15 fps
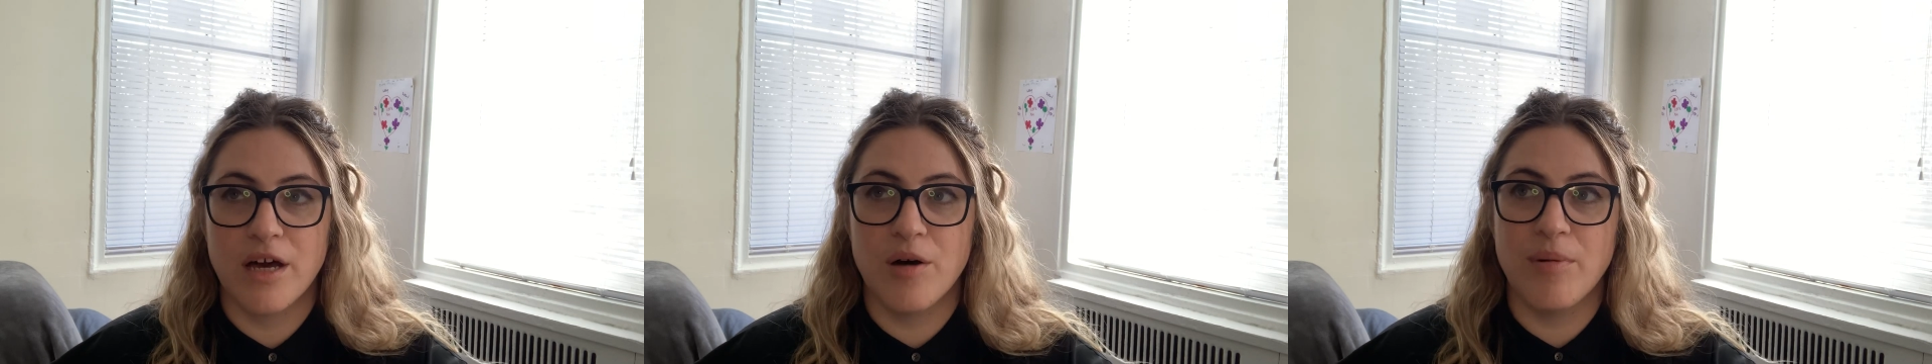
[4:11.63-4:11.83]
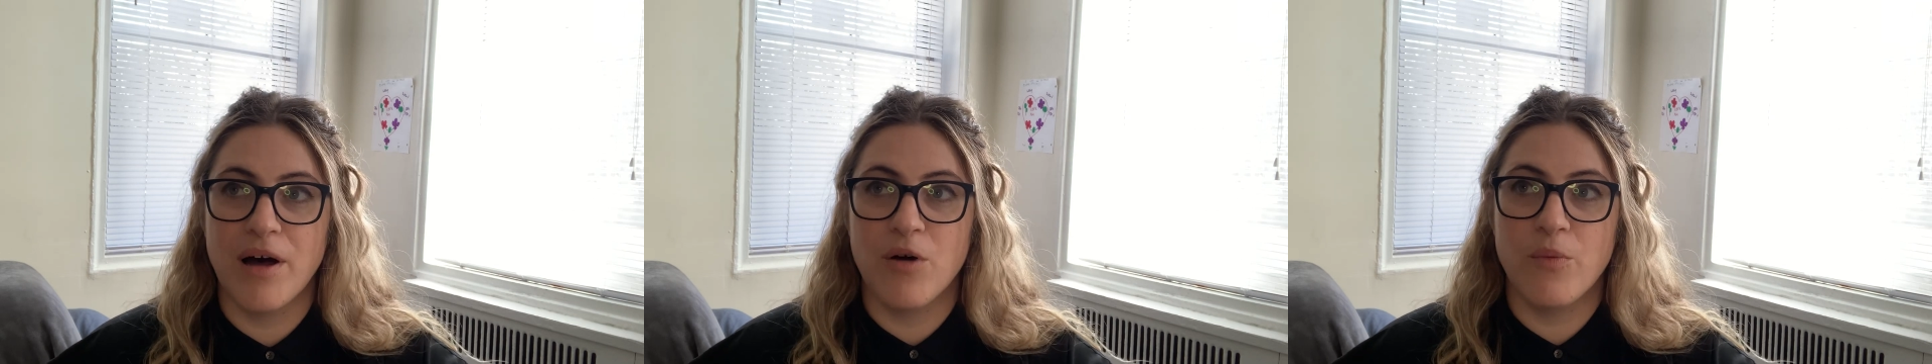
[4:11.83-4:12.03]

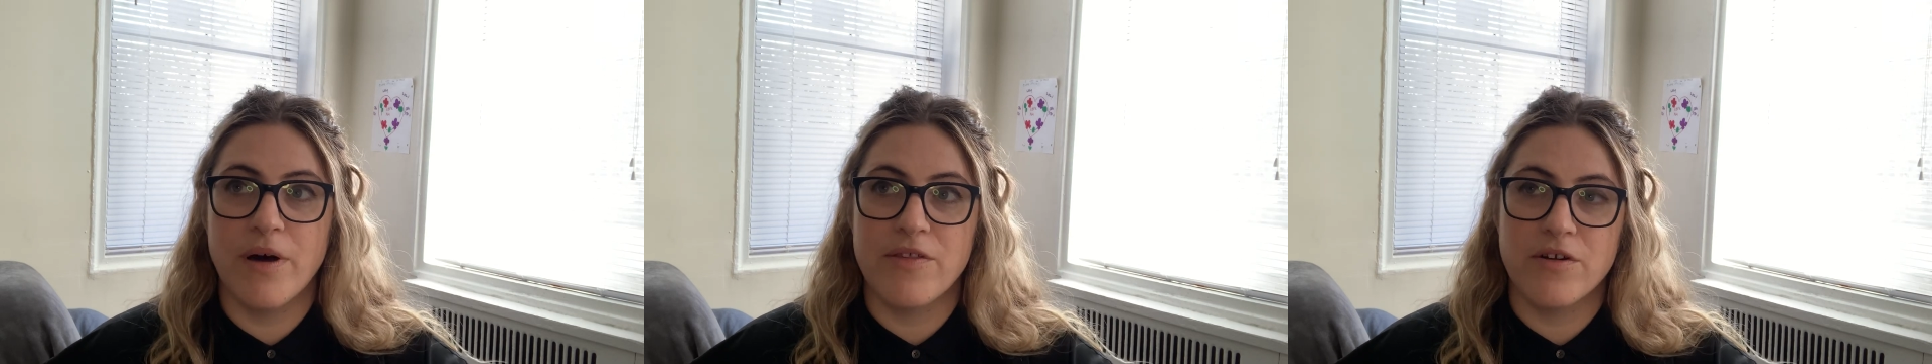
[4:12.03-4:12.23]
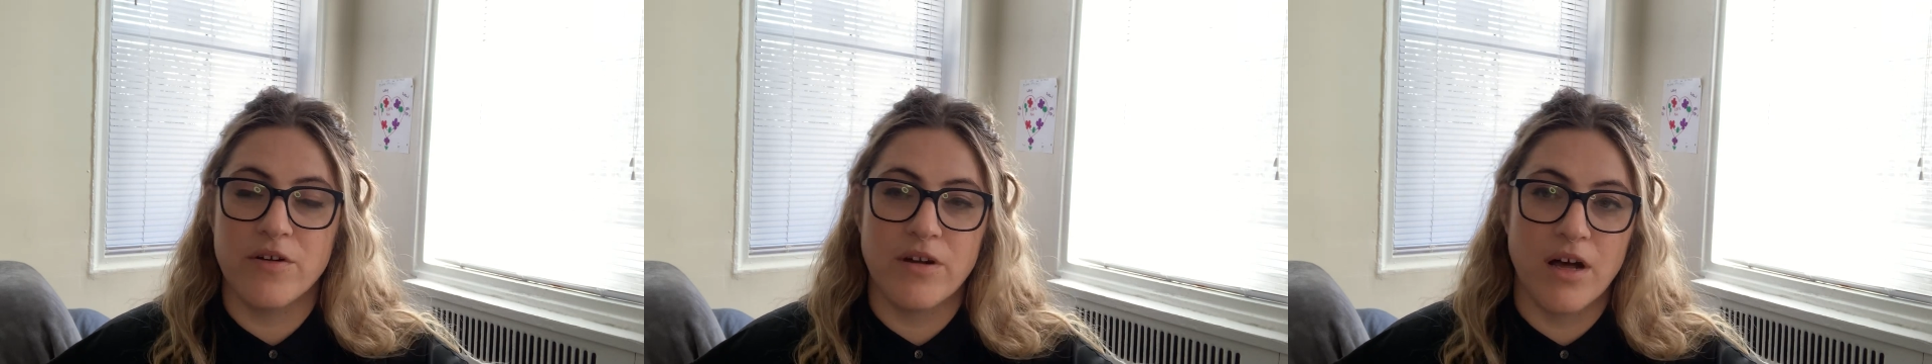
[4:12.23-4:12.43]
about
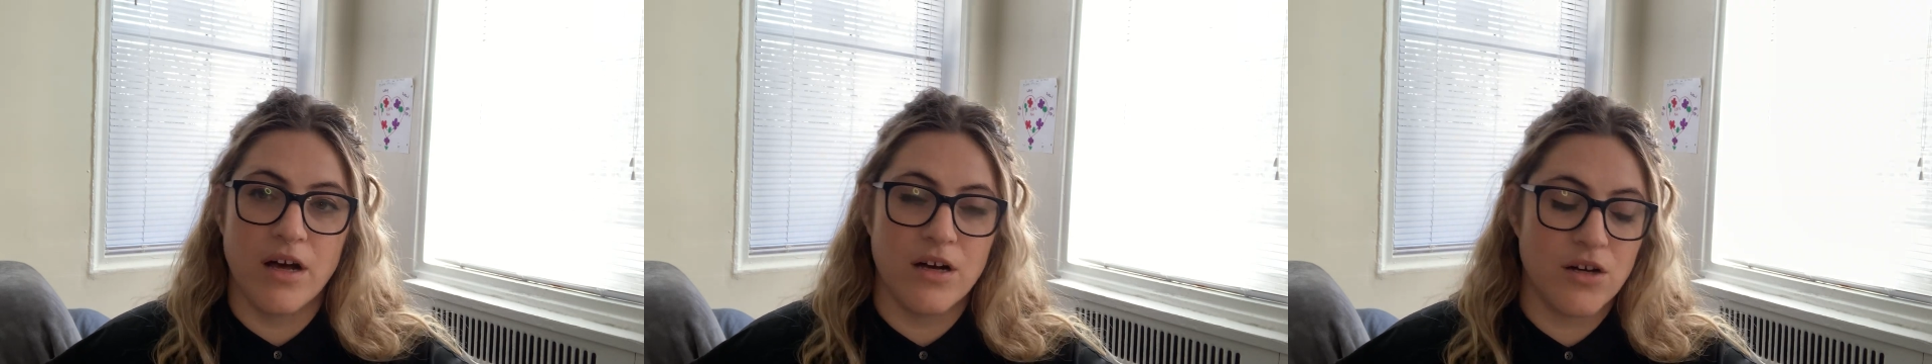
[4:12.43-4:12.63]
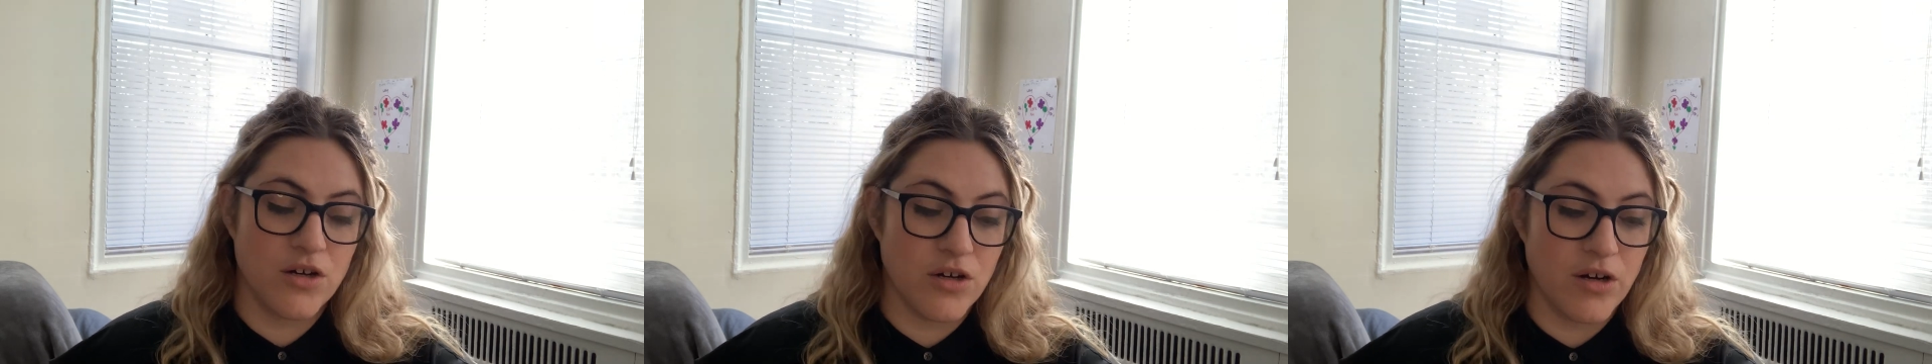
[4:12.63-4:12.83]
whether or
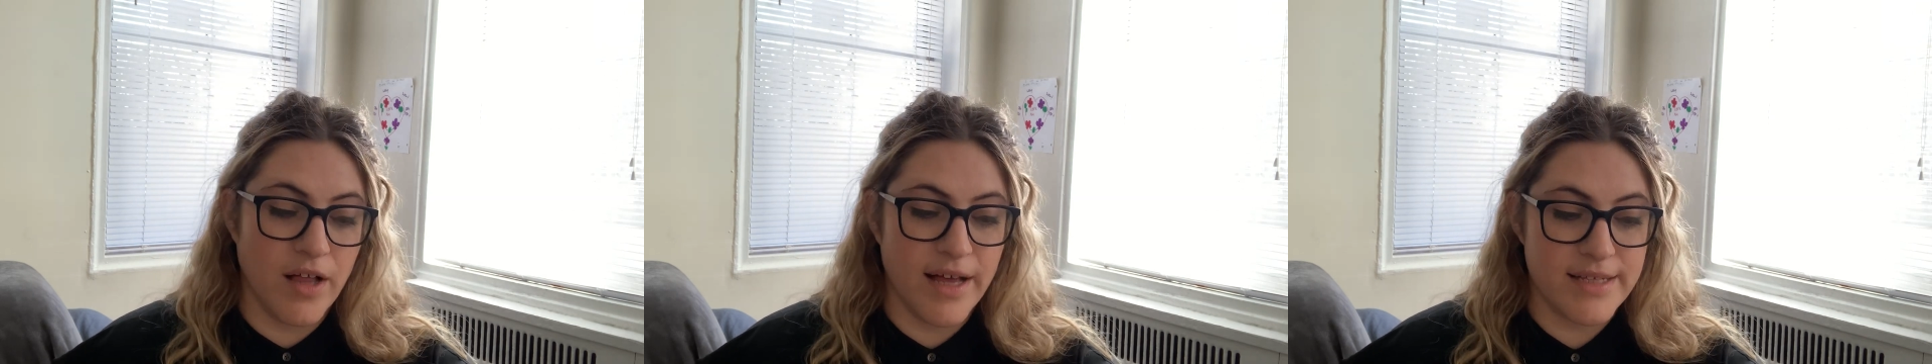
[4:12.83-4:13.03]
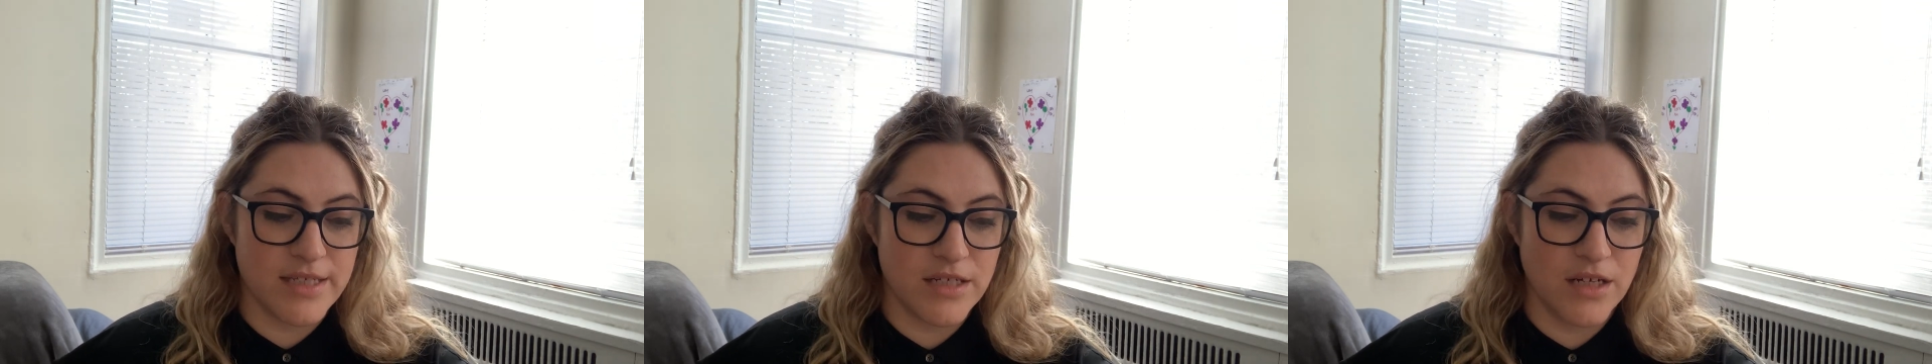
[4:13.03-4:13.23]
not a girl
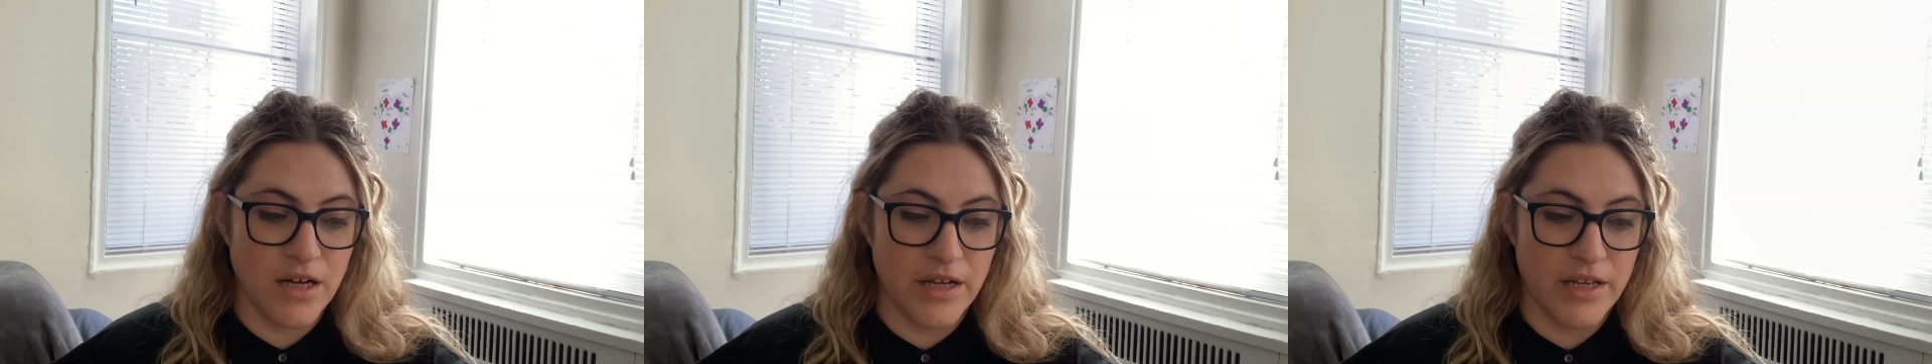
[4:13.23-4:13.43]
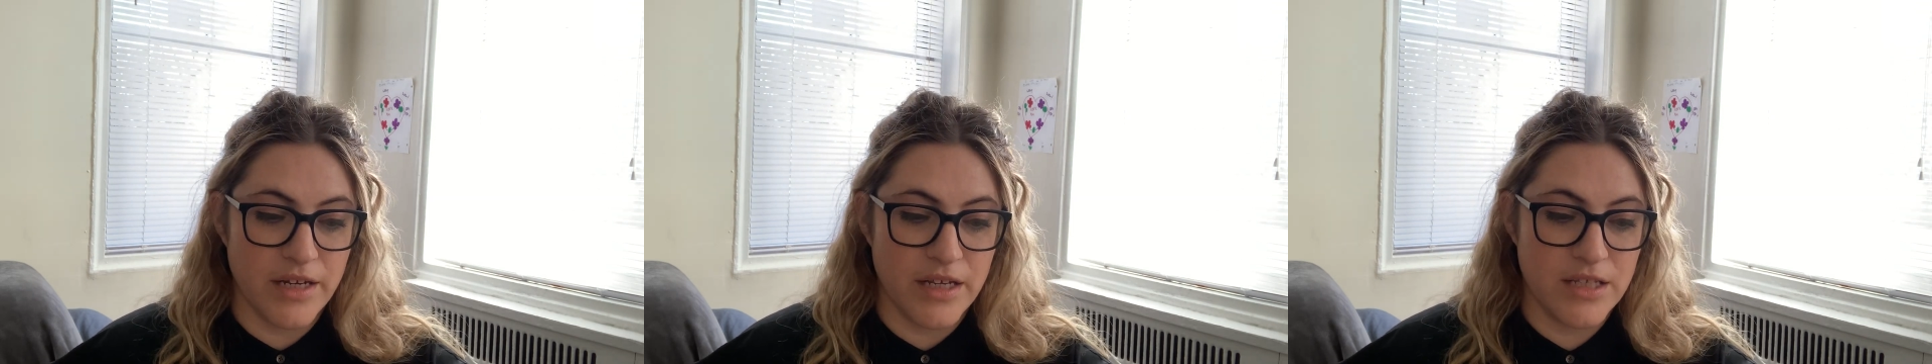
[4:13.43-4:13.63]
has a
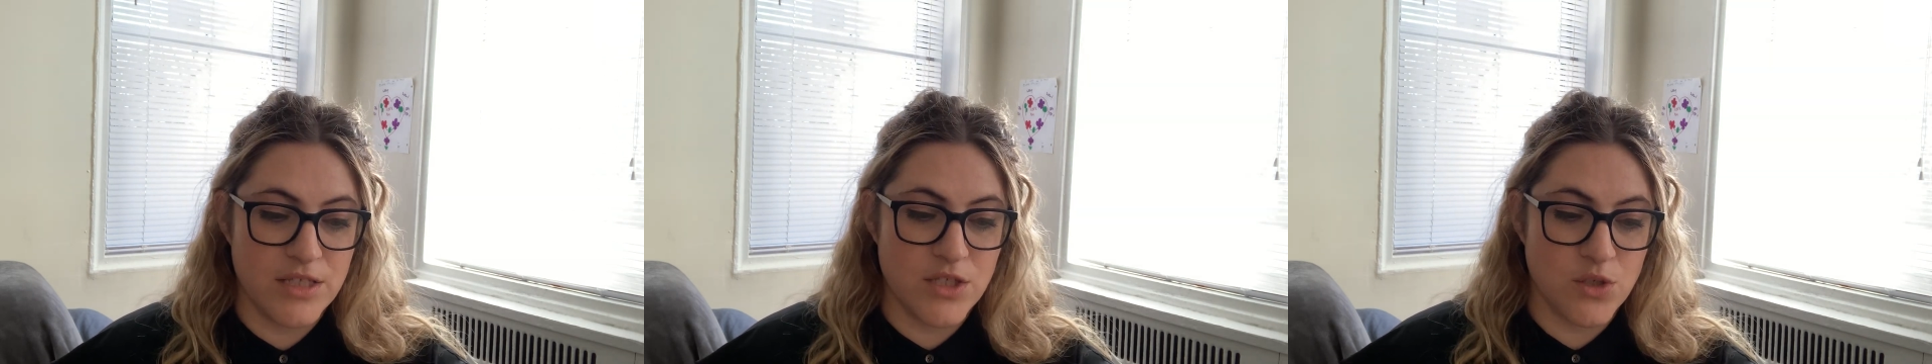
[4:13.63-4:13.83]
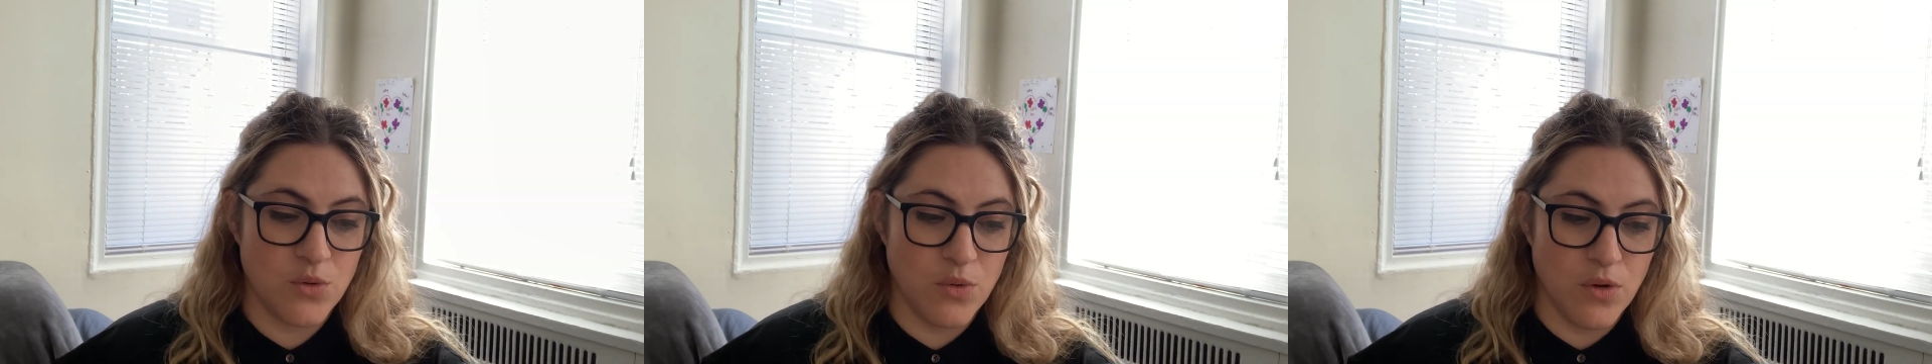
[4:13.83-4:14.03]
gun in
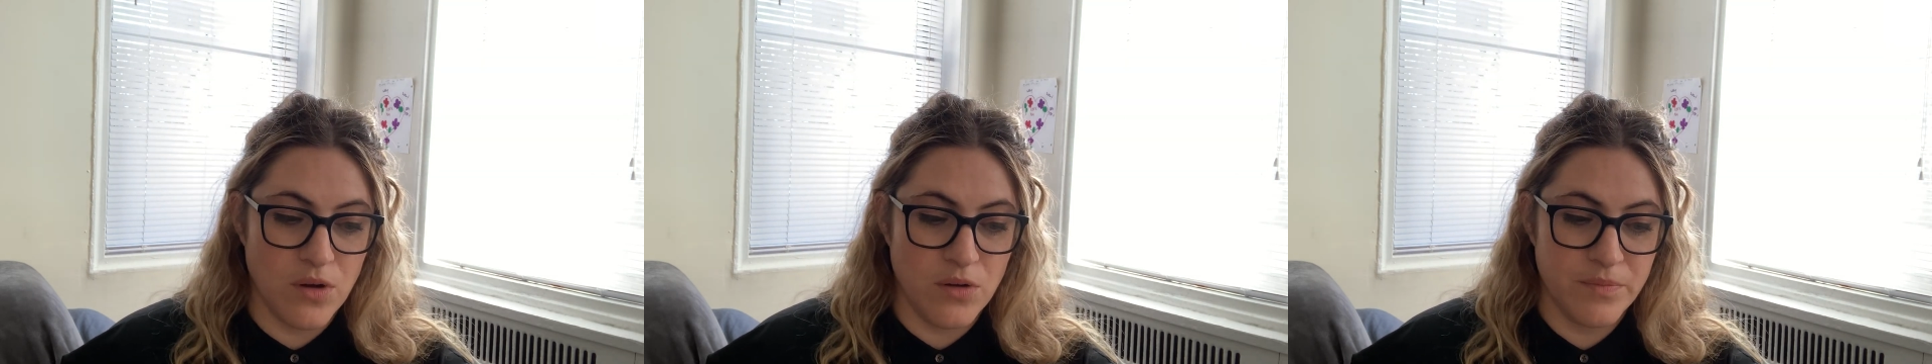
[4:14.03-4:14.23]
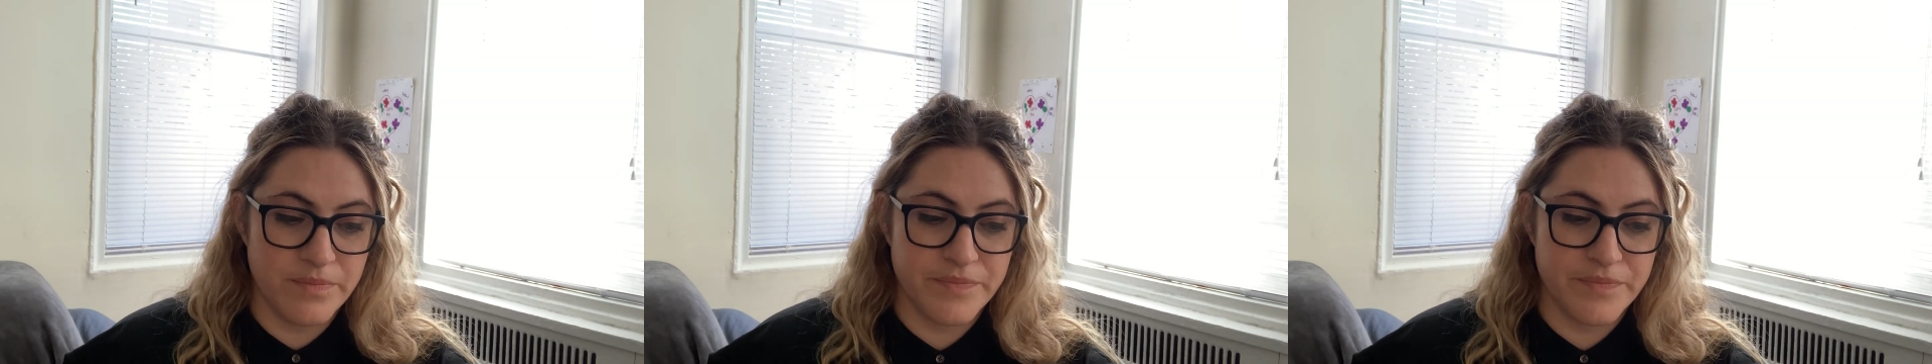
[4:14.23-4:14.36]
school.